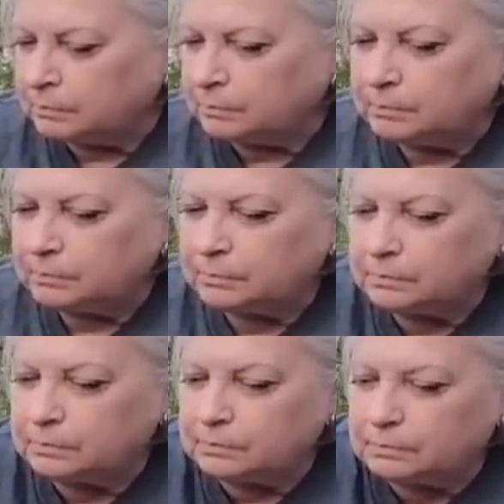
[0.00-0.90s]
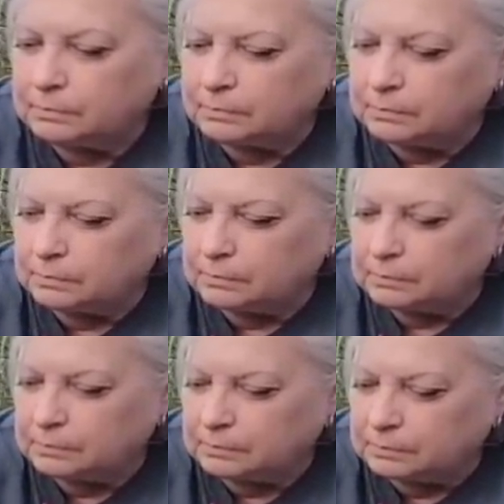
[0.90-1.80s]

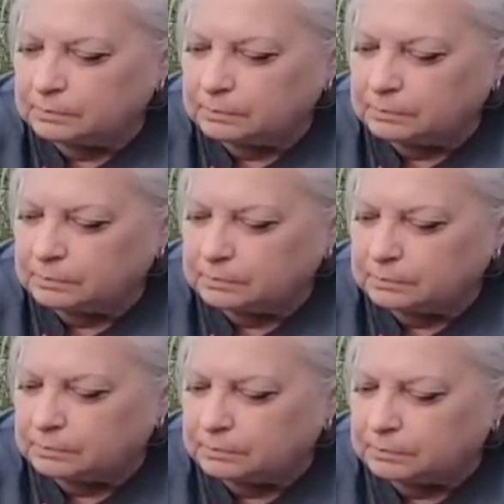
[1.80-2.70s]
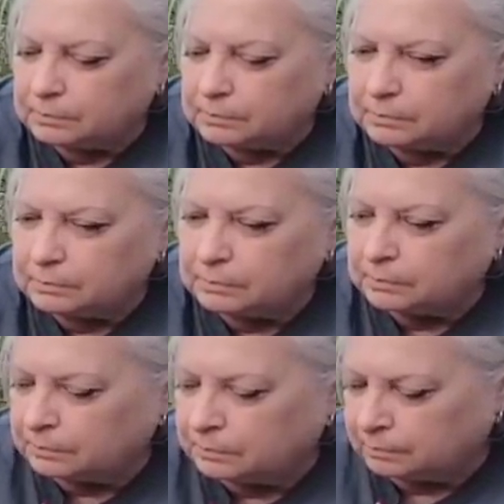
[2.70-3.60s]

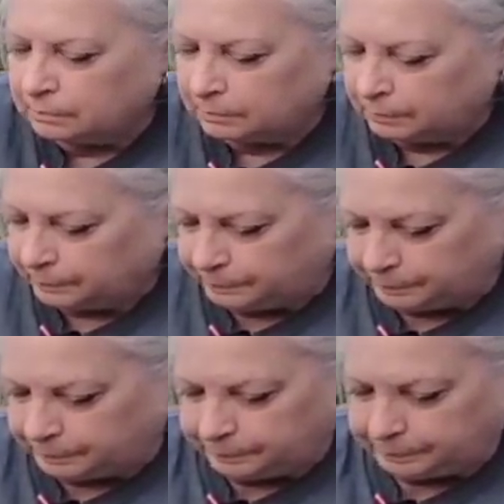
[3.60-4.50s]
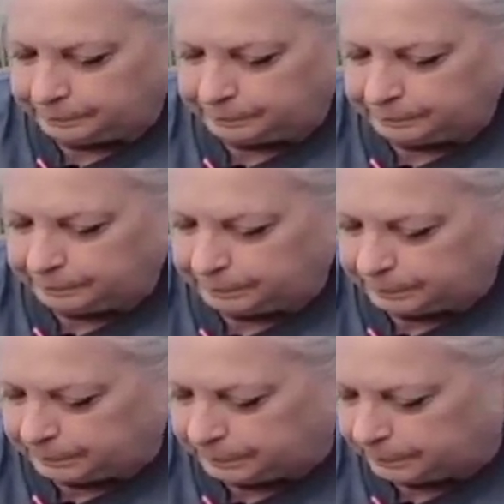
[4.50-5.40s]

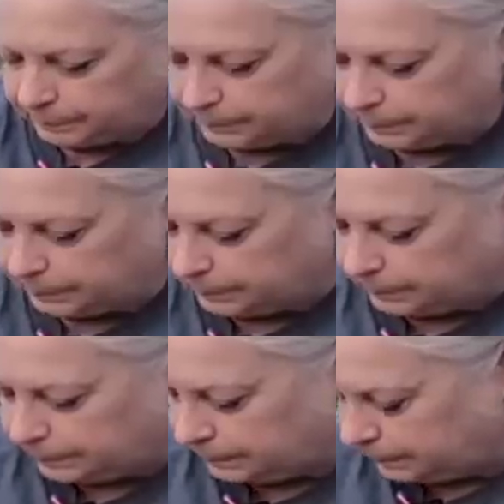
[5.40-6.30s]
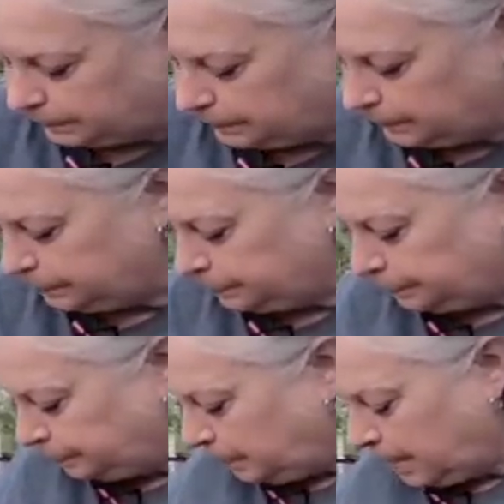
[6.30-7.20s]

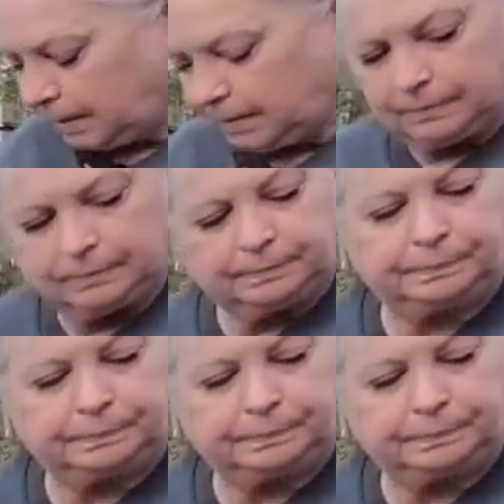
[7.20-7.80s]
(no one is talking)